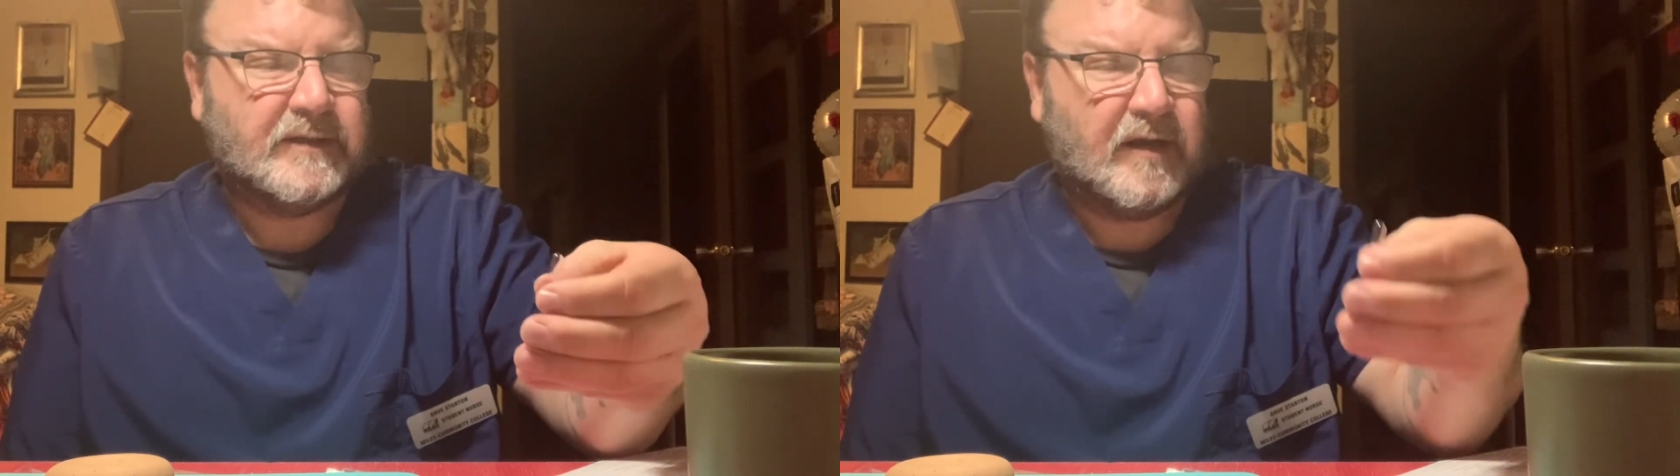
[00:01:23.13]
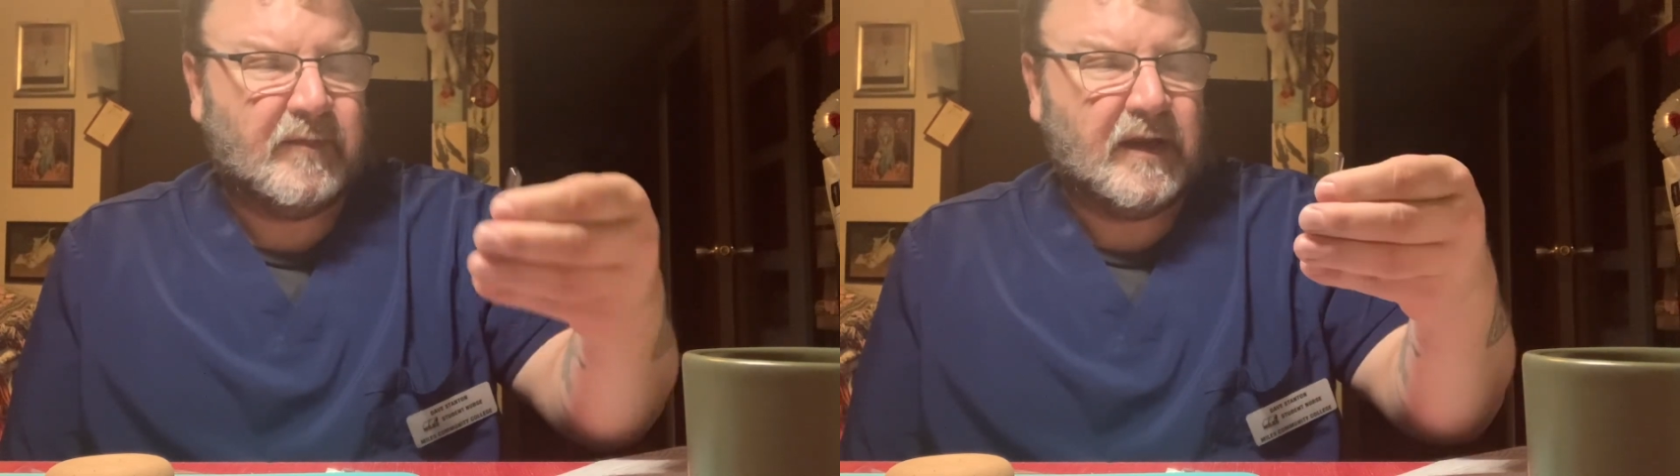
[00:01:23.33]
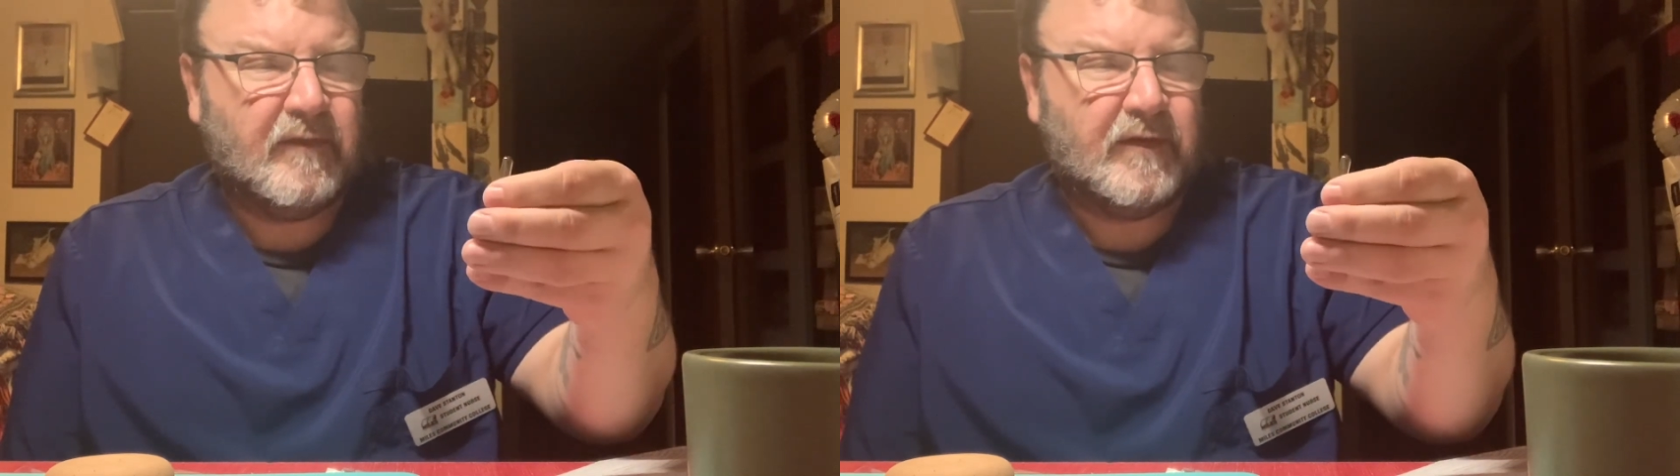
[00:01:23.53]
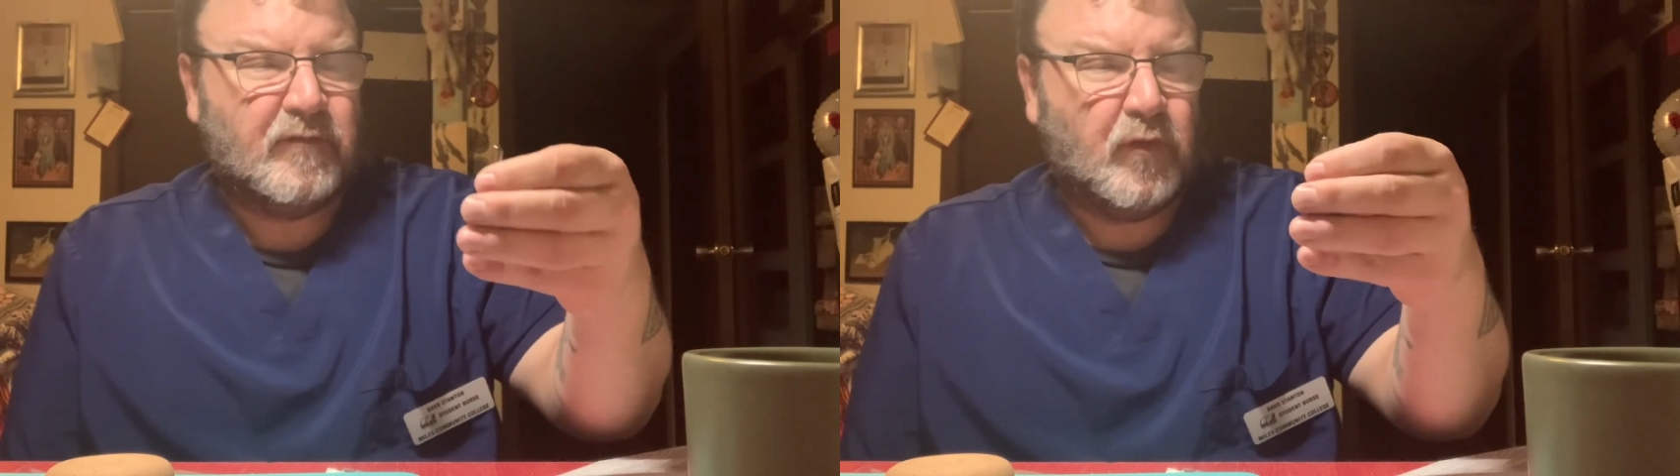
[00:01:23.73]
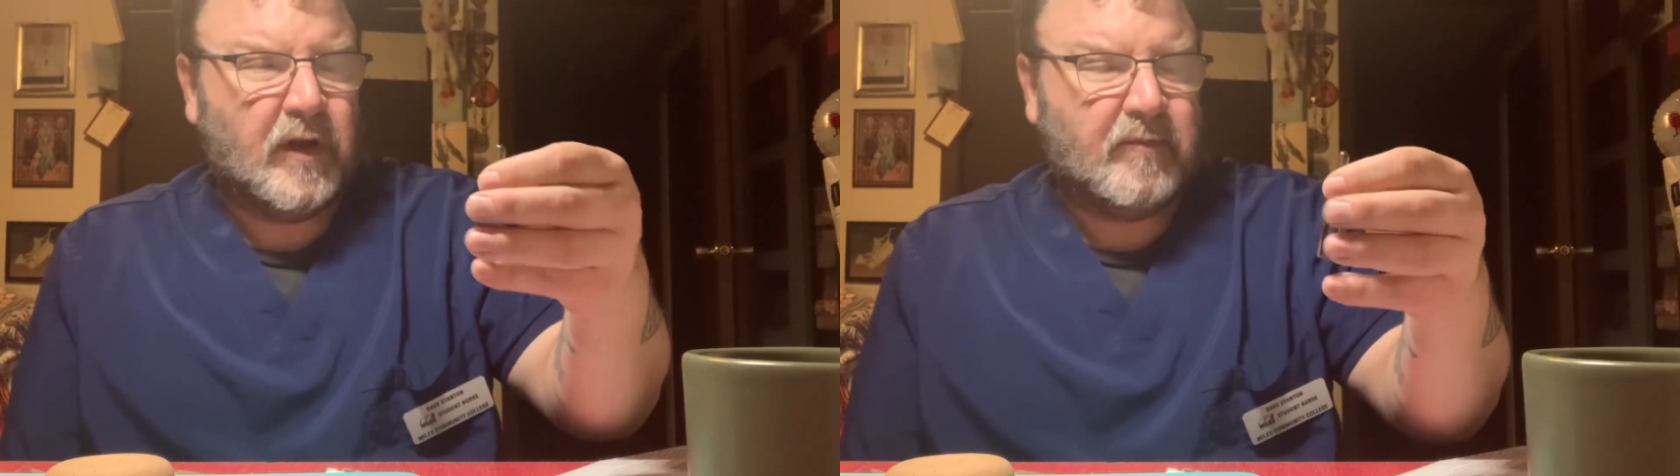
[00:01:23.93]
I'll be
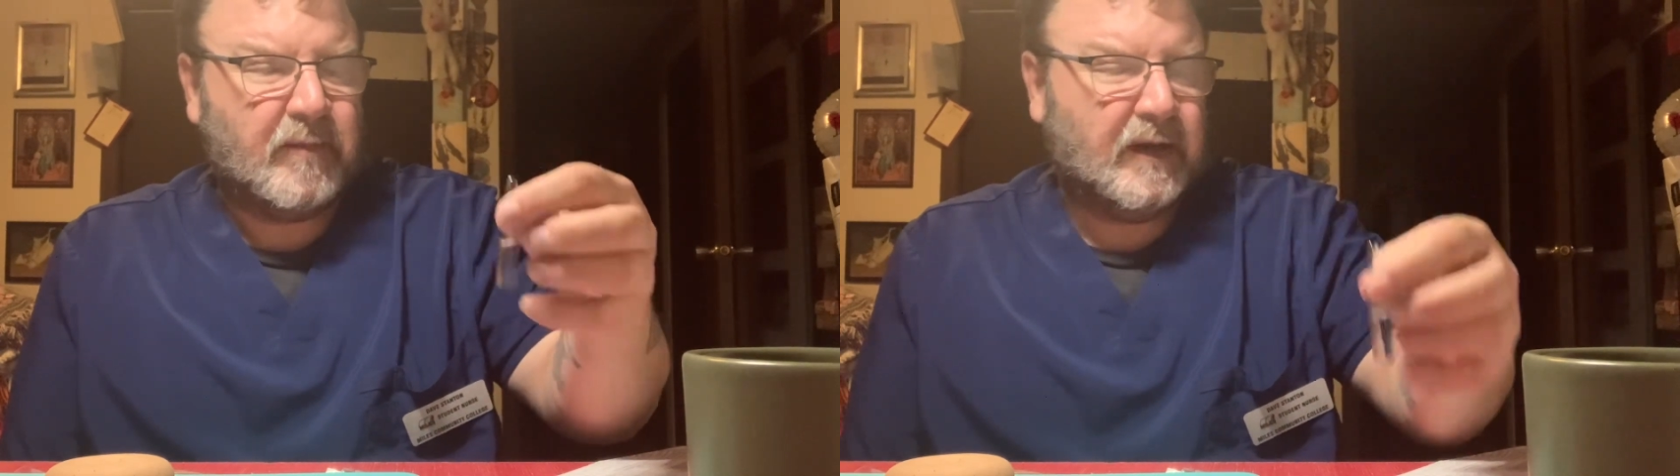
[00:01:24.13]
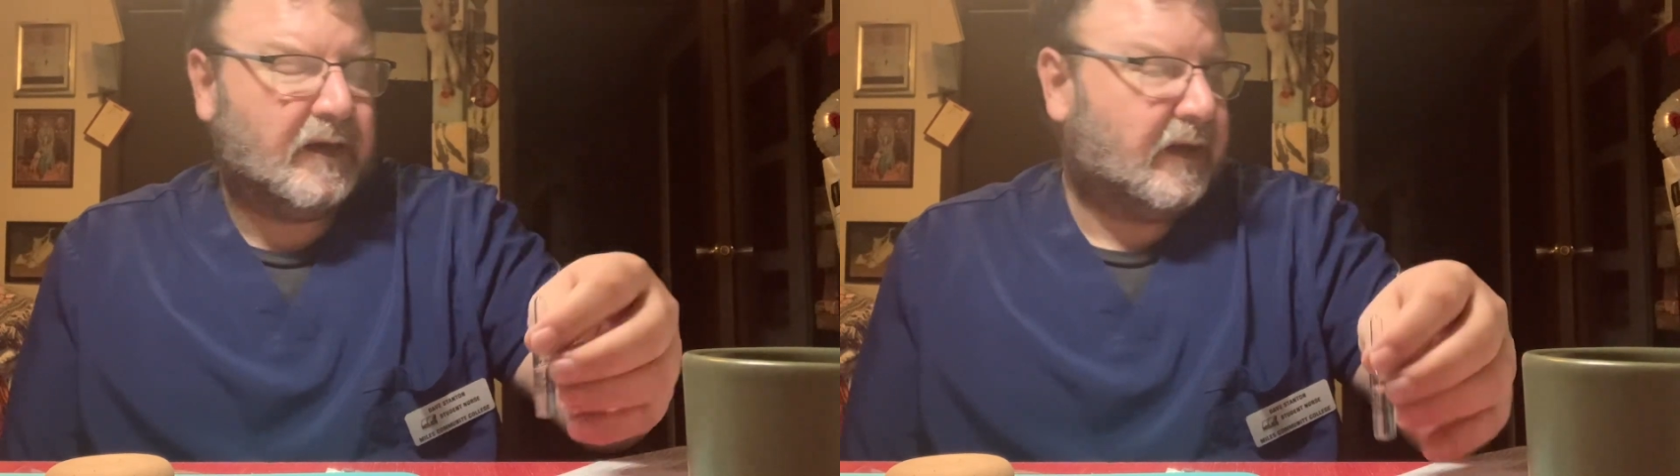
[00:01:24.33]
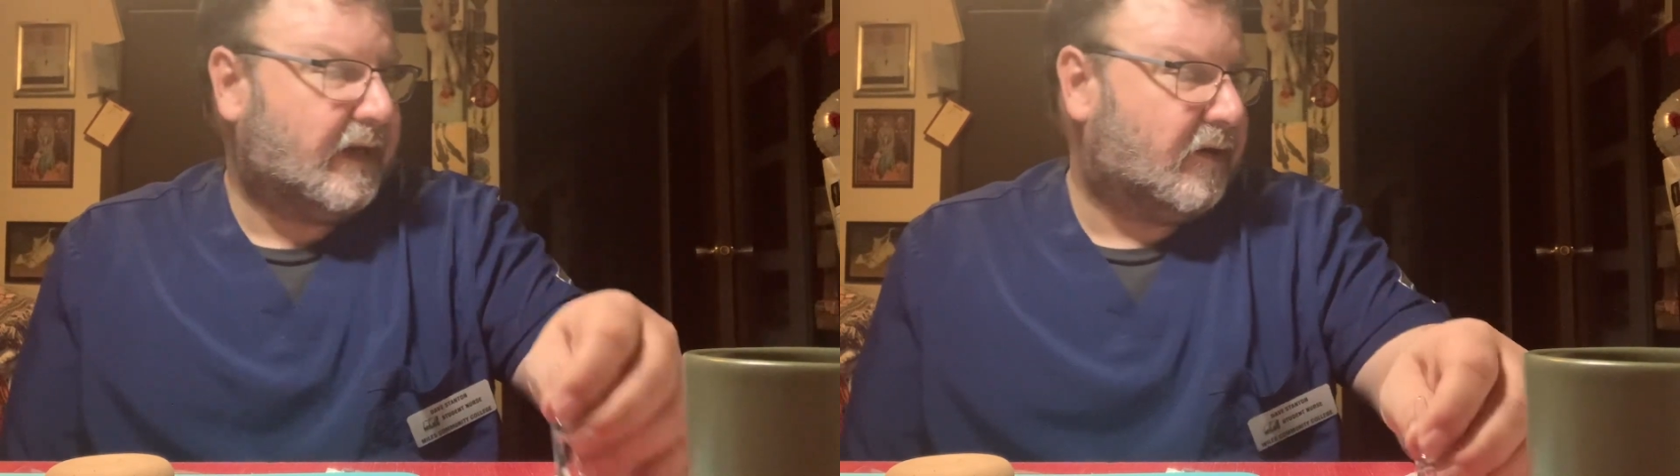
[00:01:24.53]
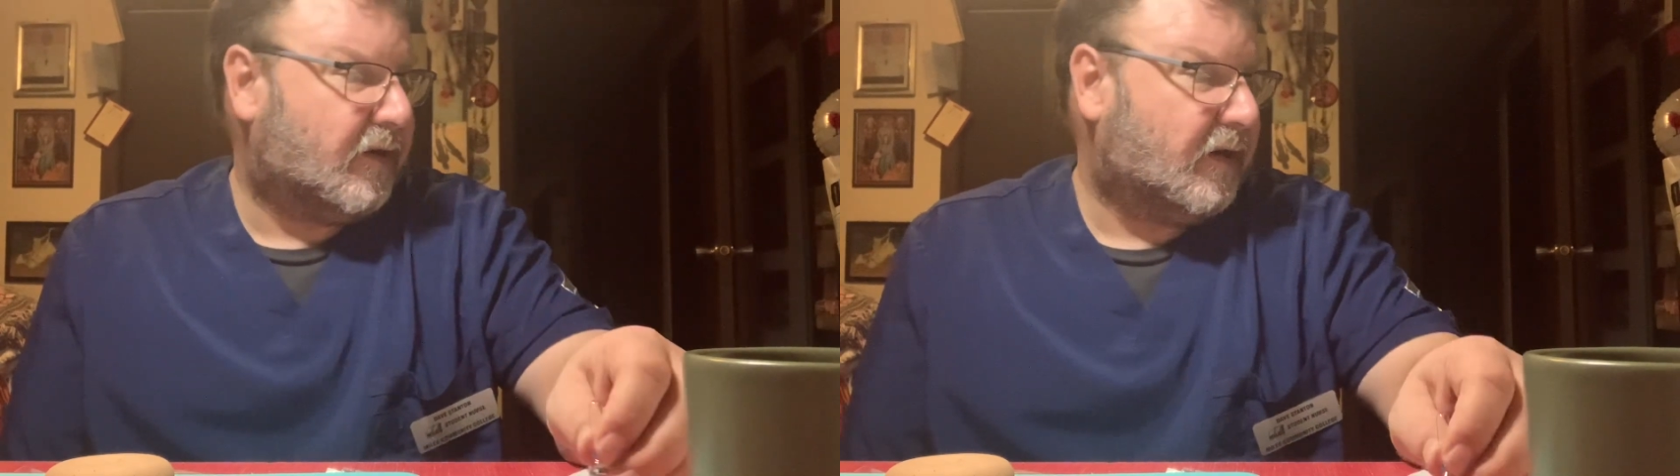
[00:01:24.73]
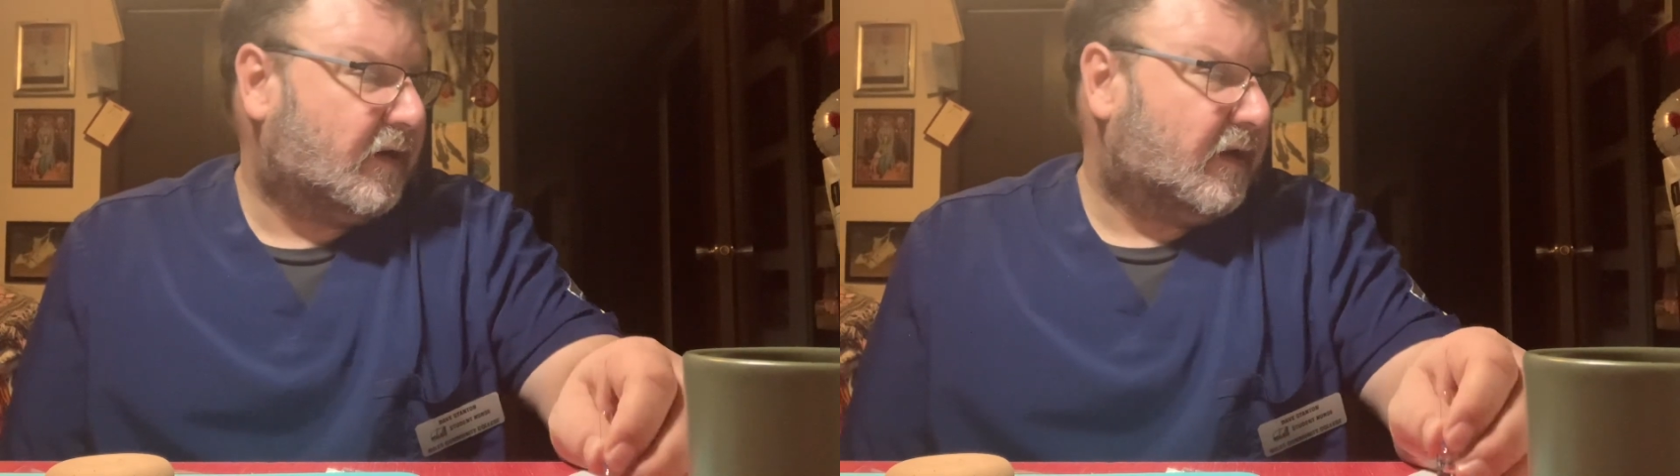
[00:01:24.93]
giving 1 milliliter.